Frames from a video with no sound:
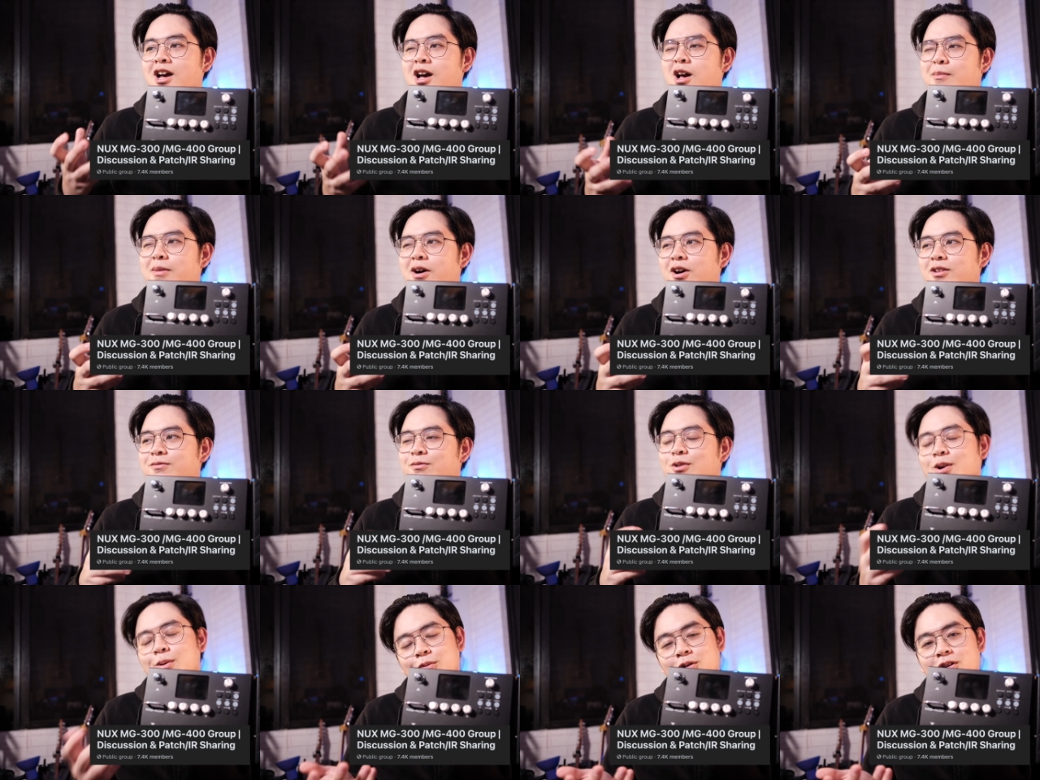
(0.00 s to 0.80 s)
about
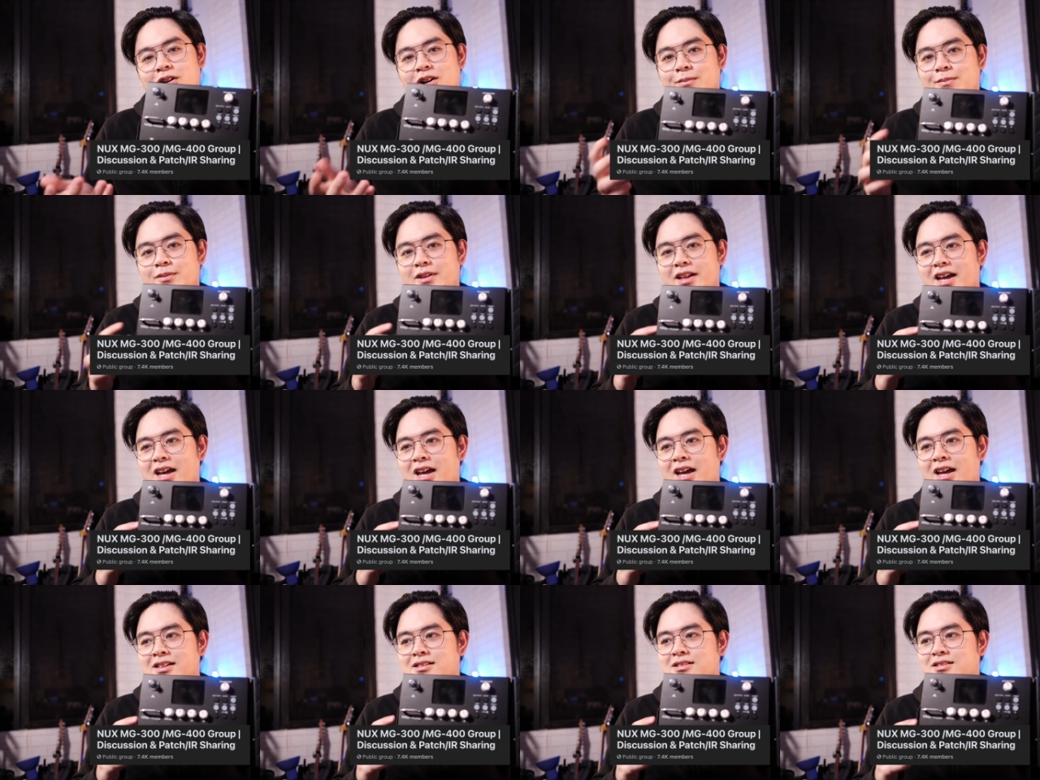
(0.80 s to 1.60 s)
firmware
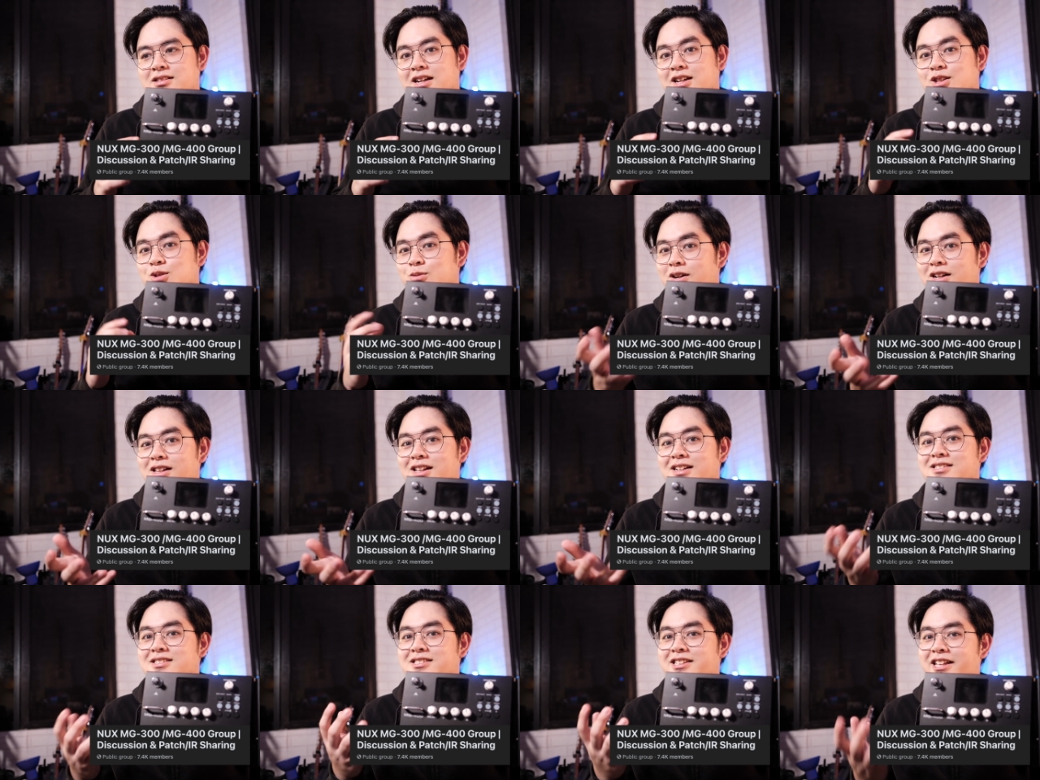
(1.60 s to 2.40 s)
updates, as well
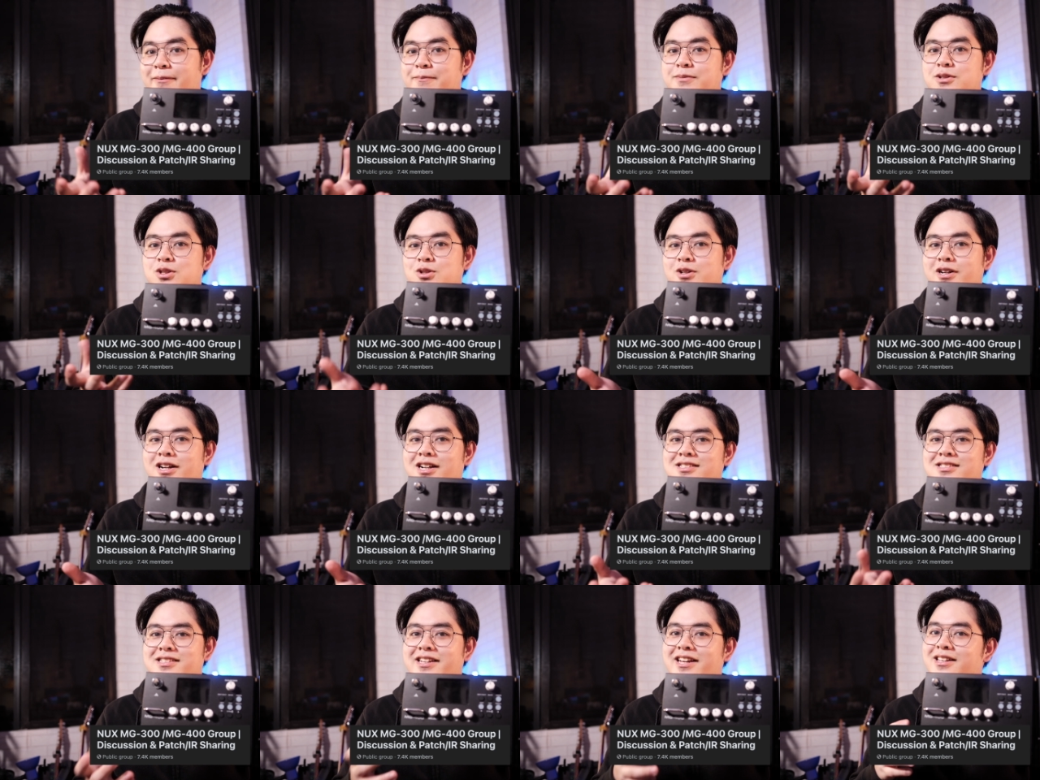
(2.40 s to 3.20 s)
as tips,
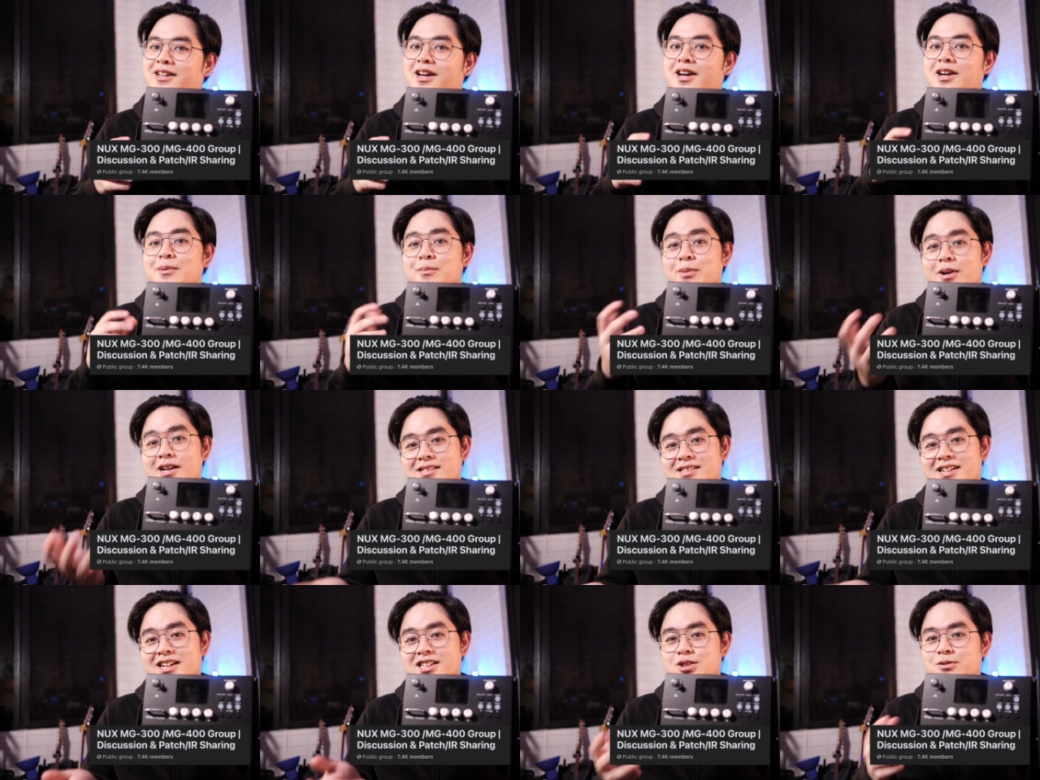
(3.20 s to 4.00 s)
tricks, and
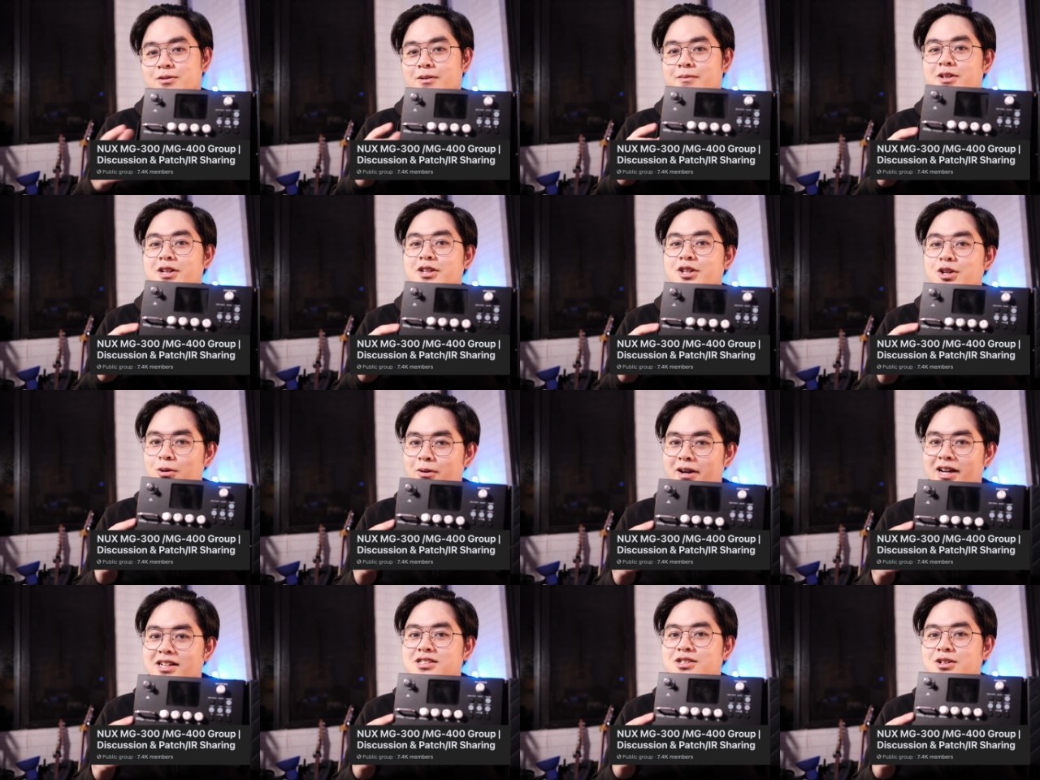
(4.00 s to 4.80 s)
presets from the
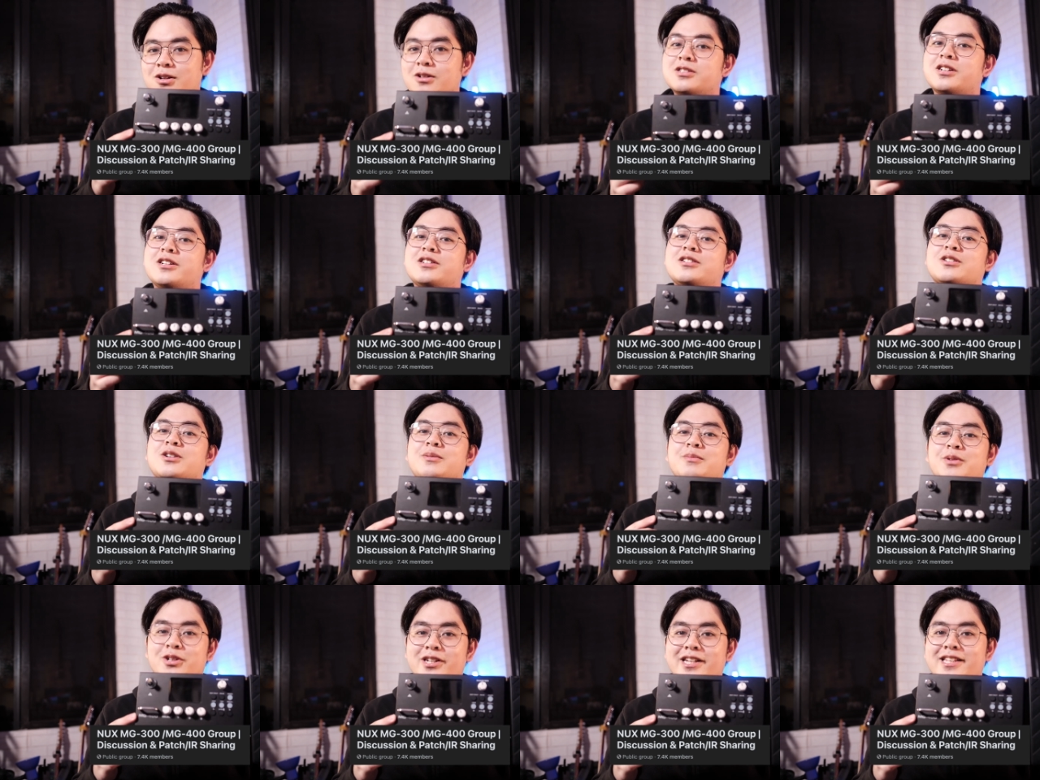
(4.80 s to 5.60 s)
NUX users
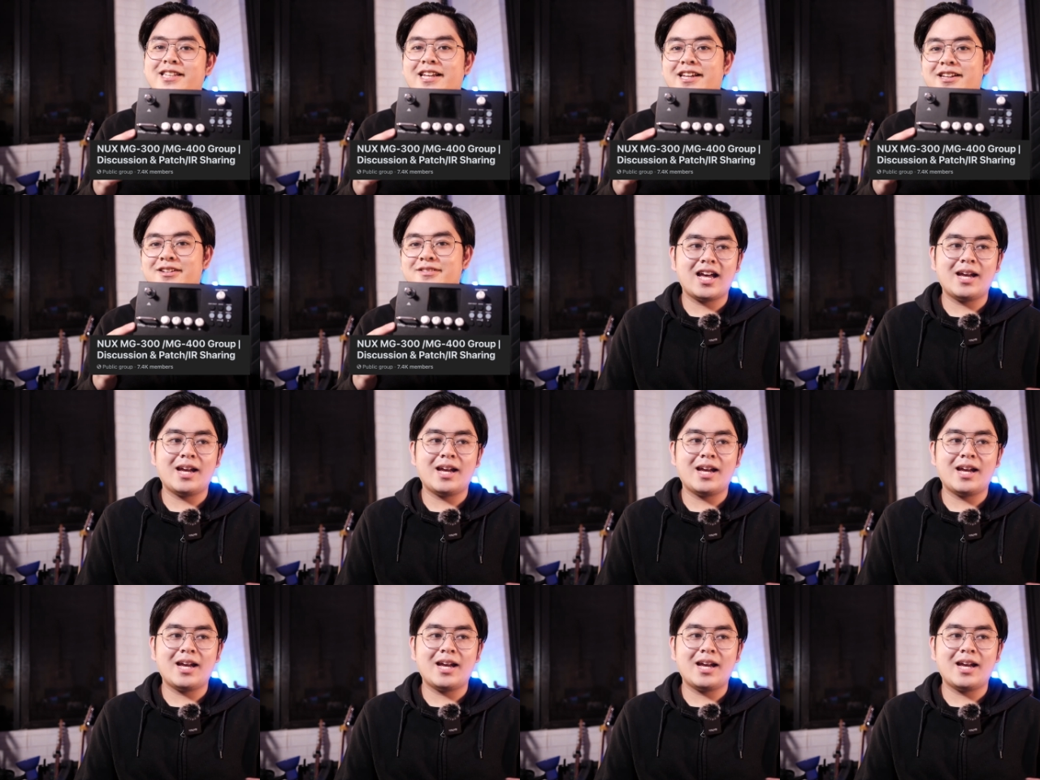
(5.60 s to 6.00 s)
community.